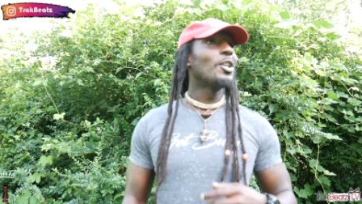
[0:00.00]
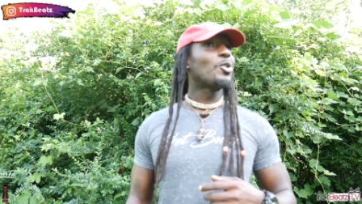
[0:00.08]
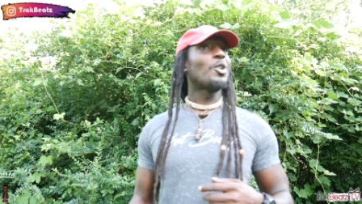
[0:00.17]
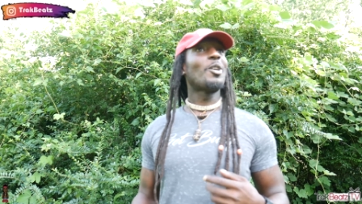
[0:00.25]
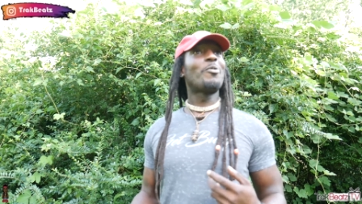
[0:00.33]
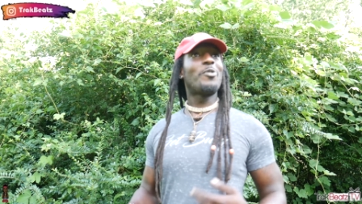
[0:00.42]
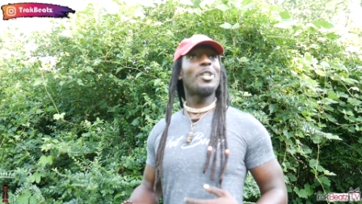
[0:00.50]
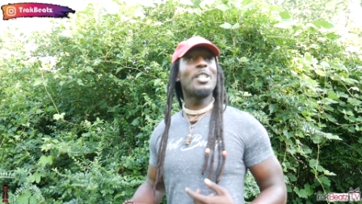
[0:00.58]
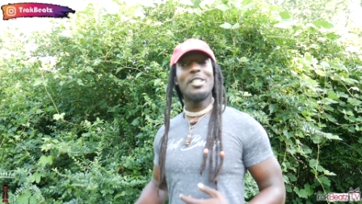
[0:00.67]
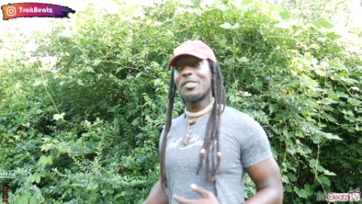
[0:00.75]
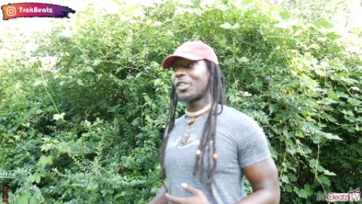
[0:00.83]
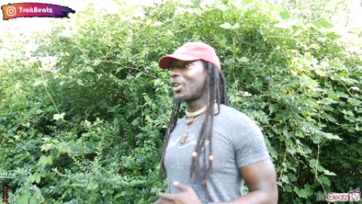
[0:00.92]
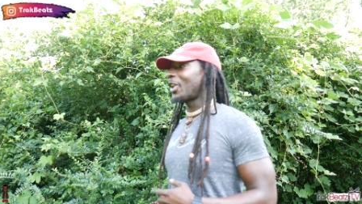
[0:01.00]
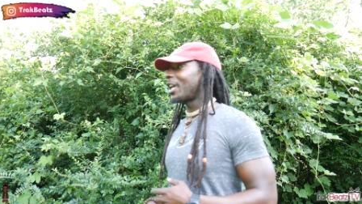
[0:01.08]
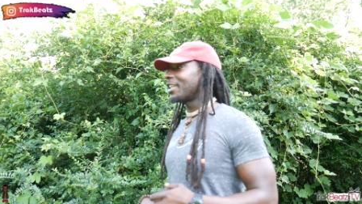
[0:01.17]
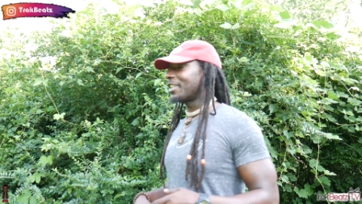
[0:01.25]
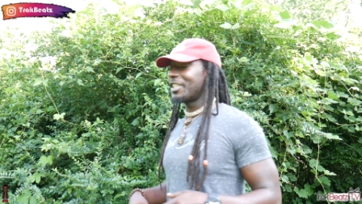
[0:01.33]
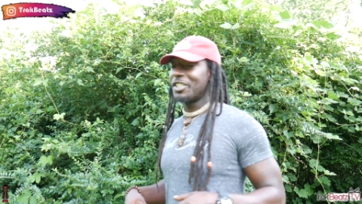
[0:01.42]
So your feelings are
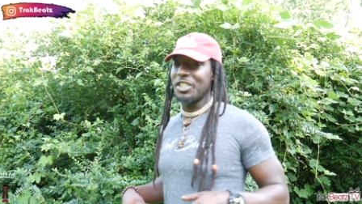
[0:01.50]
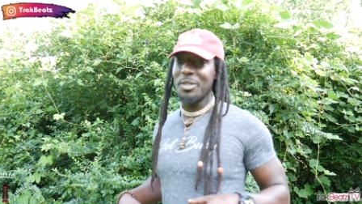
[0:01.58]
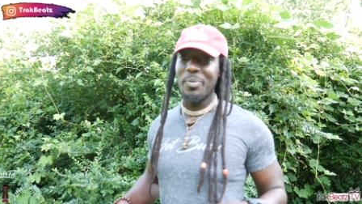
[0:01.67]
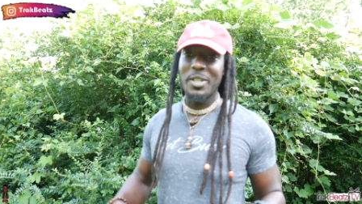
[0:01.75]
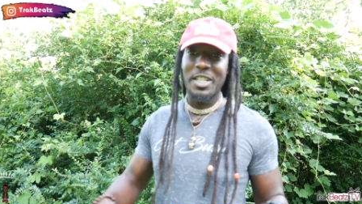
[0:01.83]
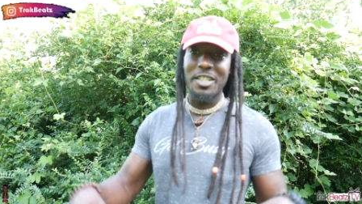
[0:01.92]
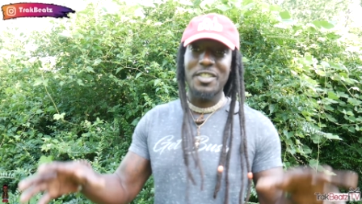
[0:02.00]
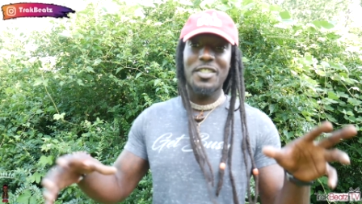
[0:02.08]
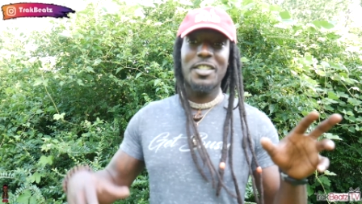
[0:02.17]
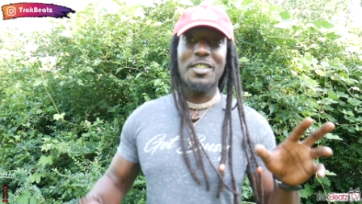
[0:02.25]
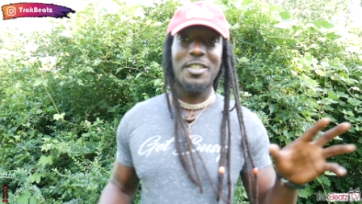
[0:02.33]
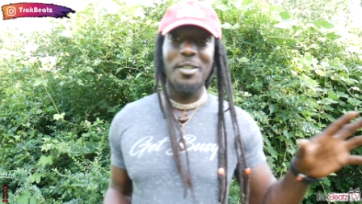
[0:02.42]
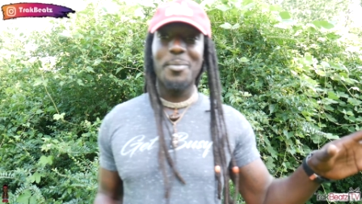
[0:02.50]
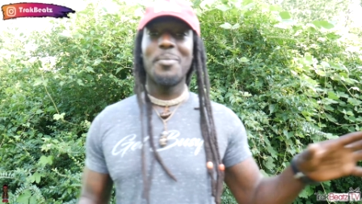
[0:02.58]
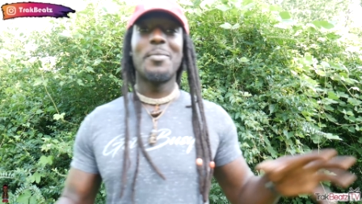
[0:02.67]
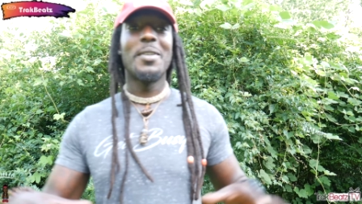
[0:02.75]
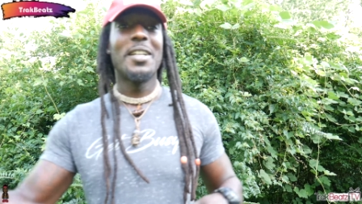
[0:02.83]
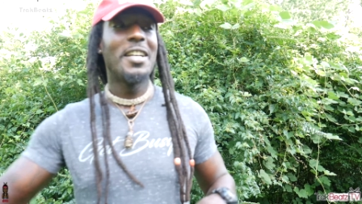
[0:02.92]
like the GPS system
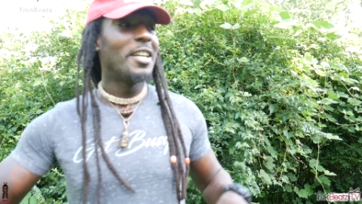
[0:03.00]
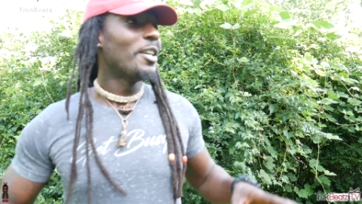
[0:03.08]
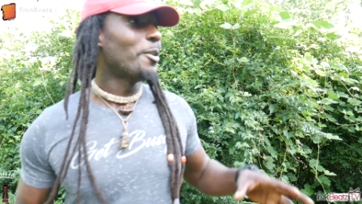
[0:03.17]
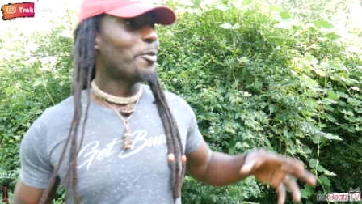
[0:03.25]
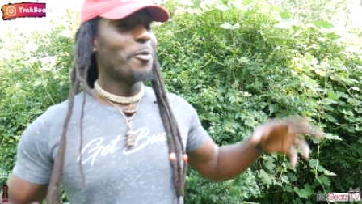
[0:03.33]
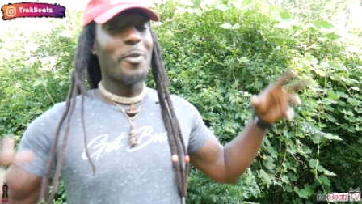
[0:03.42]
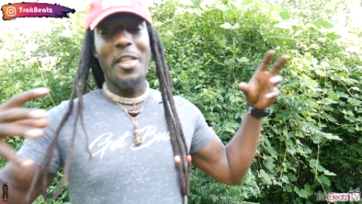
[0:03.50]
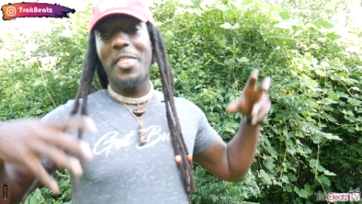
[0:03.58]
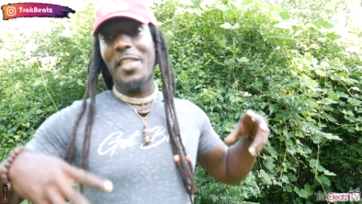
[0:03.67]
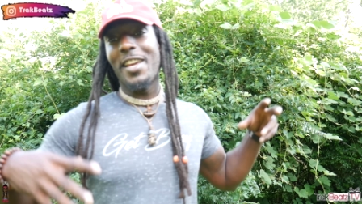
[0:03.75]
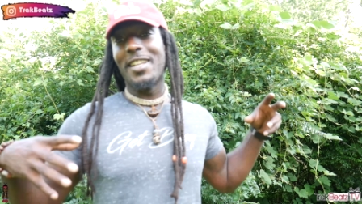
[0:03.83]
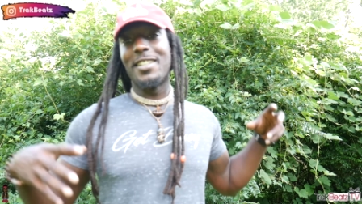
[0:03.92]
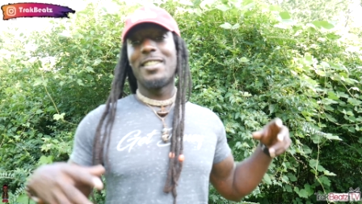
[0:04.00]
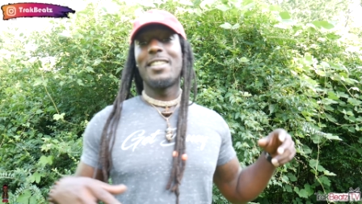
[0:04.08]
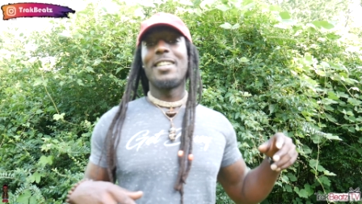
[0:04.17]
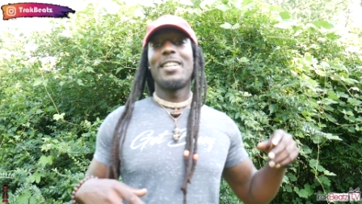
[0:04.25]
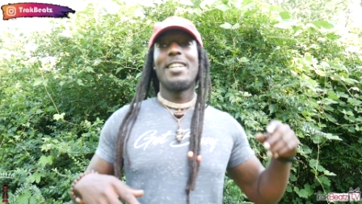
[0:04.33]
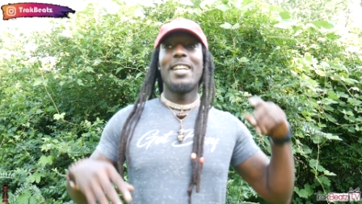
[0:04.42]
within
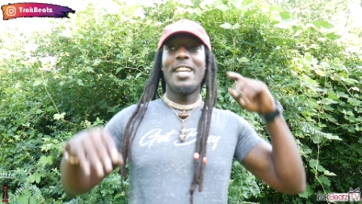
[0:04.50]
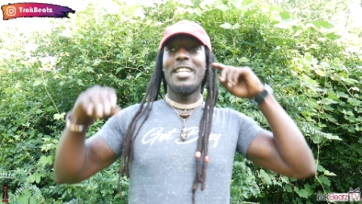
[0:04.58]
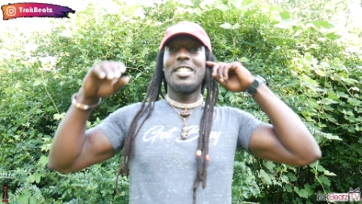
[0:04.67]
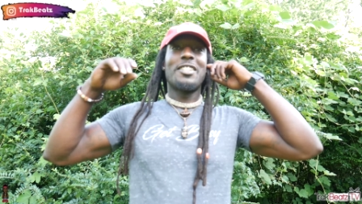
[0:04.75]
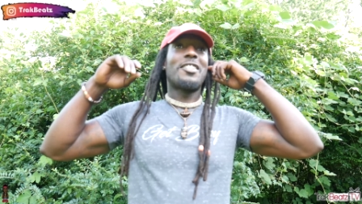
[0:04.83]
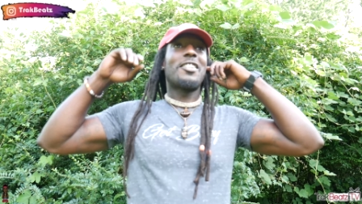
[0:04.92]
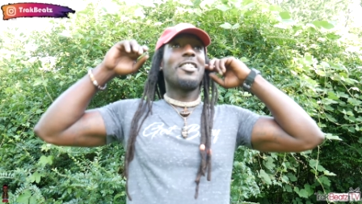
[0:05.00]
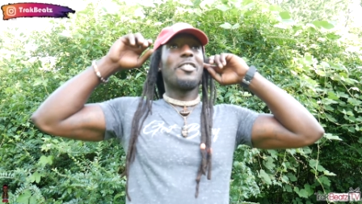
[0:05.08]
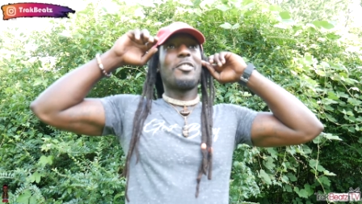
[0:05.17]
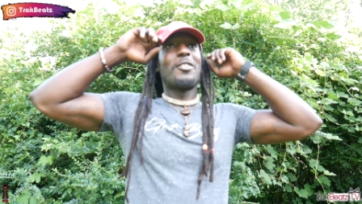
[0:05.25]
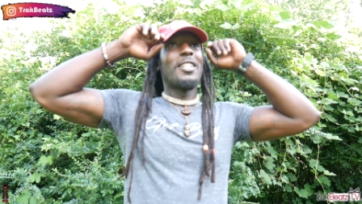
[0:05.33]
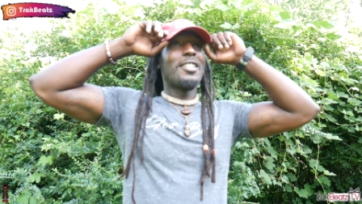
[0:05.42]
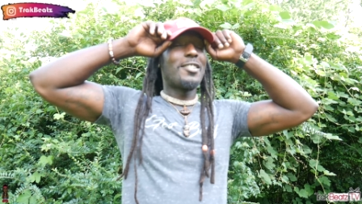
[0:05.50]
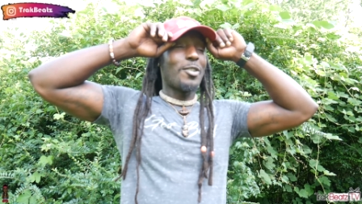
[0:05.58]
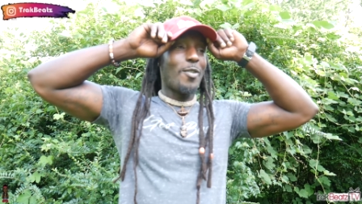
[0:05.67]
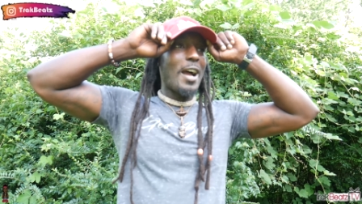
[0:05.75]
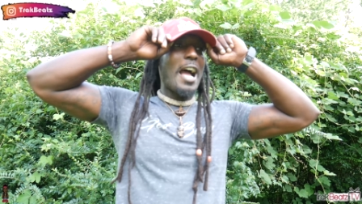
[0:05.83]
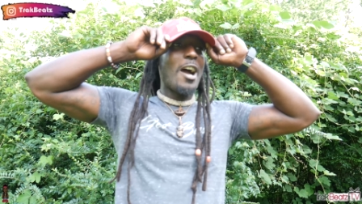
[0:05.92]
in your sensory.
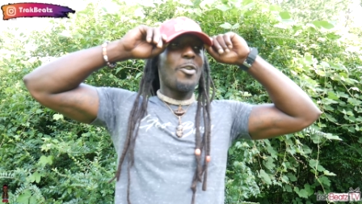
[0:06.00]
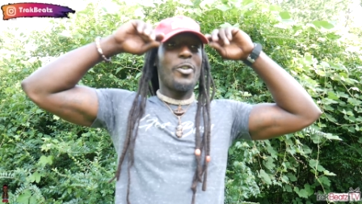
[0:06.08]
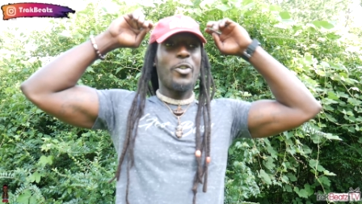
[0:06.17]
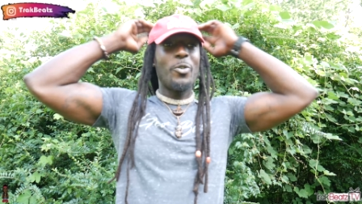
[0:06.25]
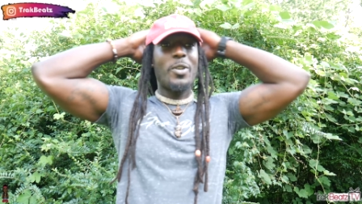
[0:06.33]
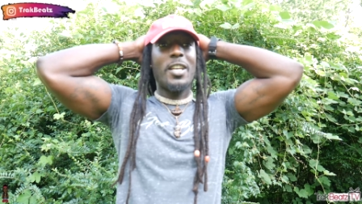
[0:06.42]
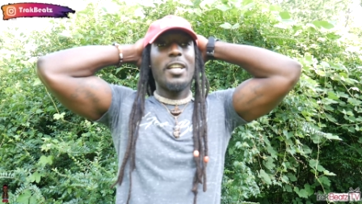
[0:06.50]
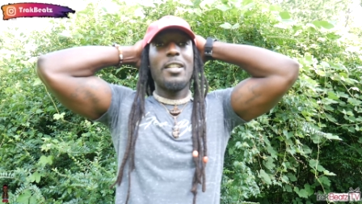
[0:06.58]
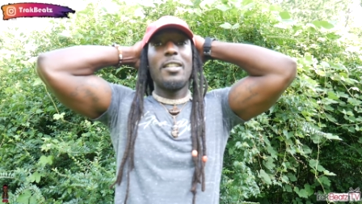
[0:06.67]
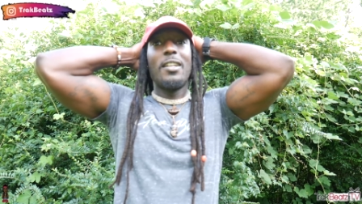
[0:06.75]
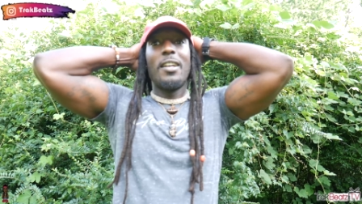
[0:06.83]
So how you can